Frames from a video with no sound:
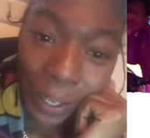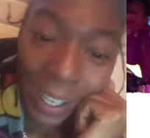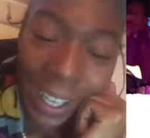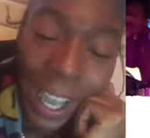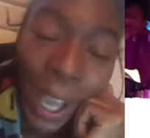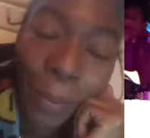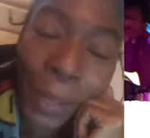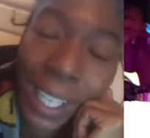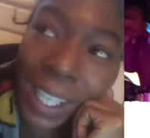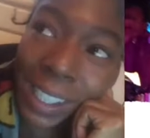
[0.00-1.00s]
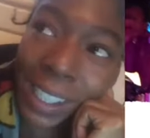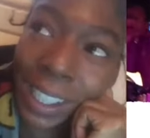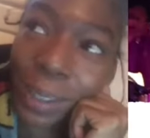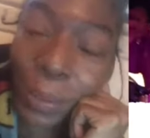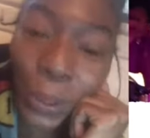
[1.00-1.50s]
one because
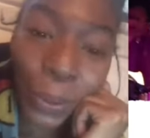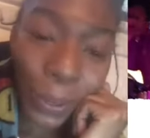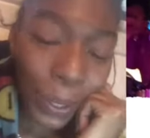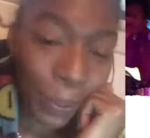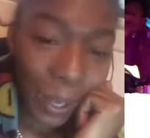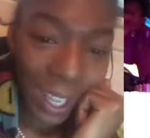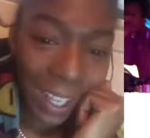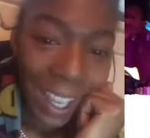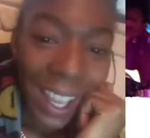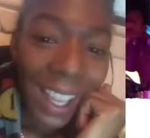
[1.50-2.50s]
this Muse 101